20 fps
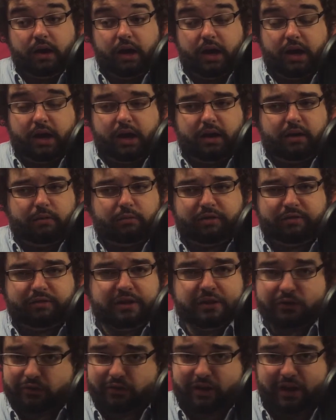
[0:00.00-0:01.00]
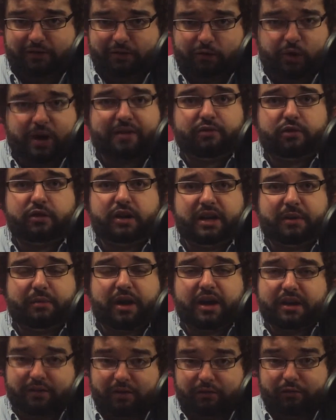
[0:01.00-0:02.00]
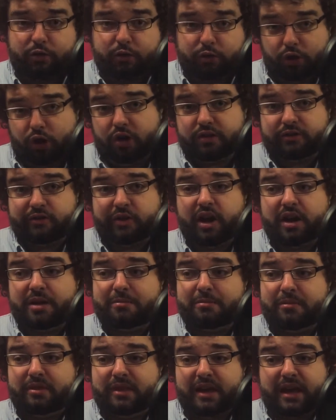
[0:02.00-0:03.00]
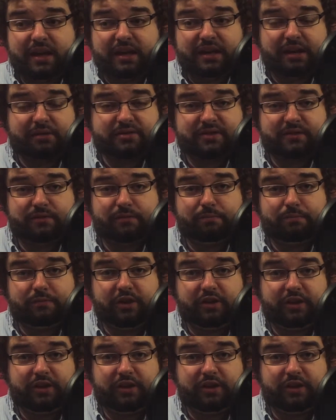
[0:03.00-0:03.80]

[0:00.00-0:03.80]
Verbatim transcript: uh, what feels like forever anyway, like for a long time, they announced the,